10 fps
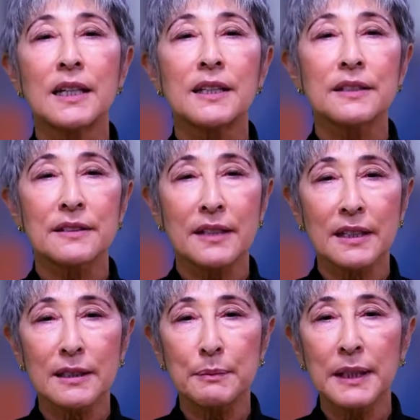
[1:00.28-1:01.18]
The
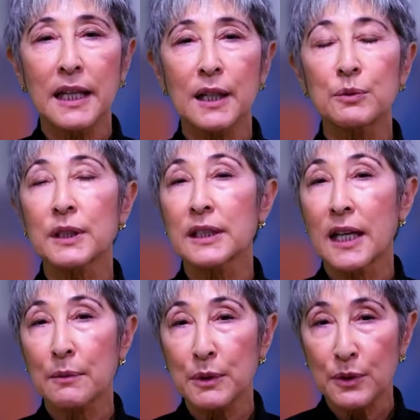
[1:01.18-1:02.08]
studies began with
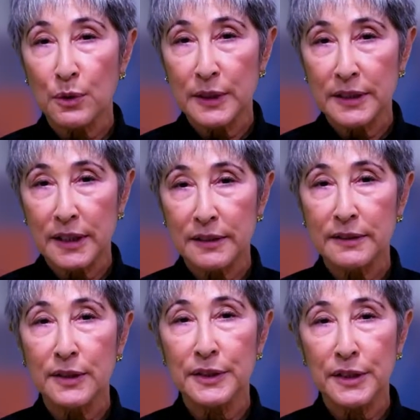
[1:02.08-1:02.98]
laboratory tests
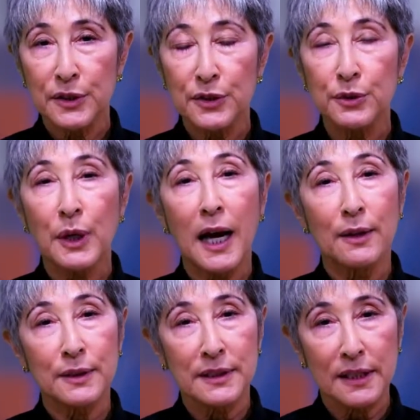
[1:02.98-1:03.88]
on tissue
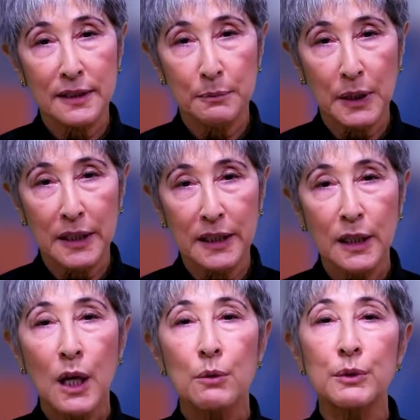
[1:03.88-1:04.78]
outside the body,
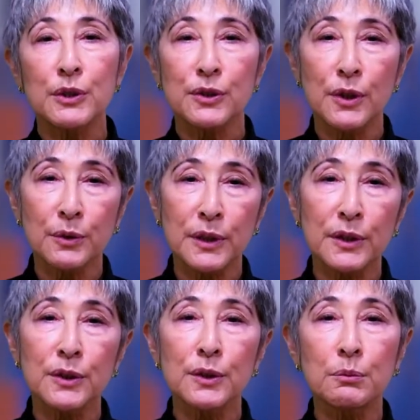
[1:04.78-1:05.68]
which showed that
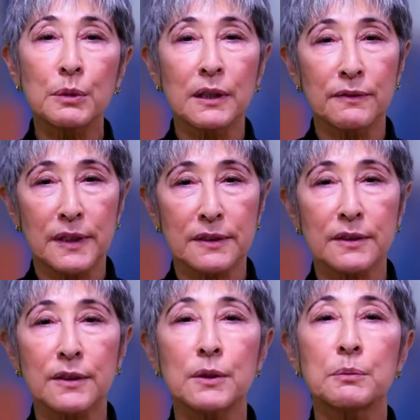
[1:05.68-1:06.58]
new blood vessels
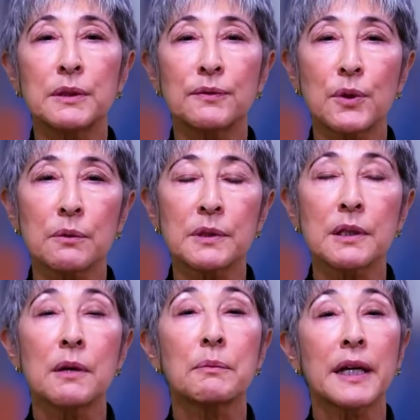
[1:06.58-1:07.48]
could be formed
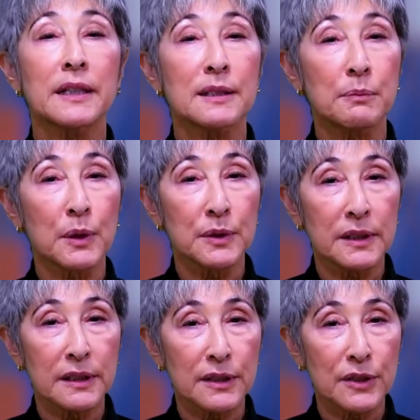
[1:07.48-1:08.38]
by exposing
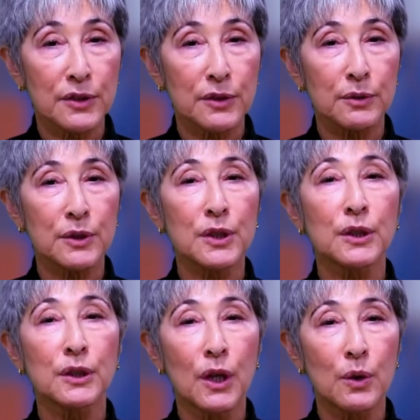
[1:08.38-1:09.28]
the tissue to
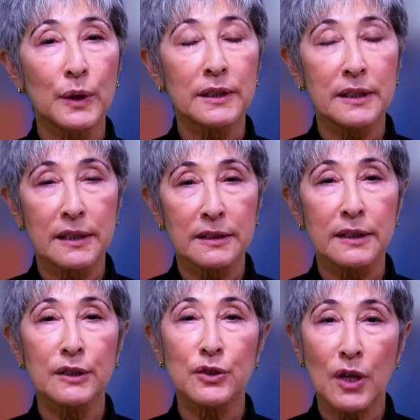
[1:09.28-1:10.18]

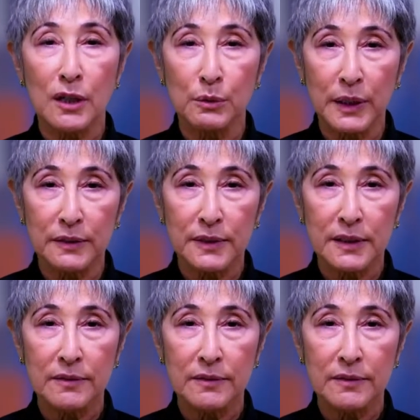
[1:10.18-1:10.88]
low-intensity shock waves.